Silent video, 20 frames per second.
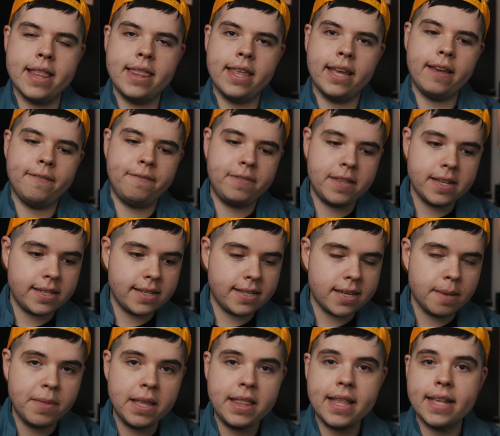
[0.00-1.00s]
I think if this is
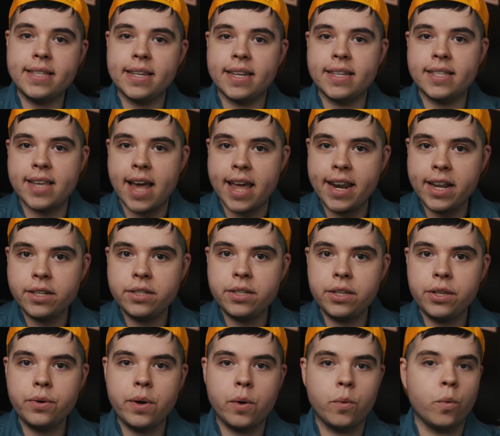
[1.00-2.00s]
something that's exciting to
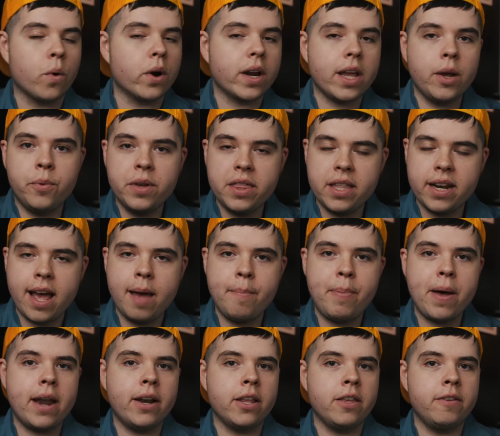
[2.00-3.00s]
you and working with an
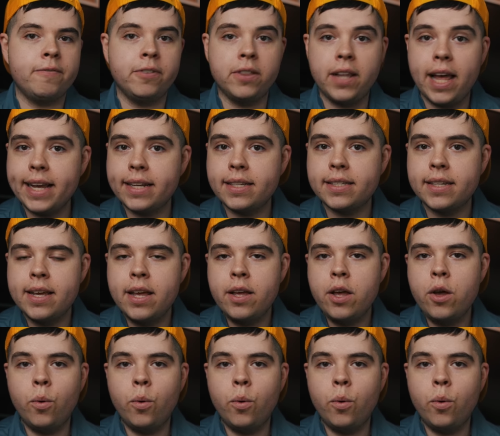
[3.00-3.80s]
iPad and you've liked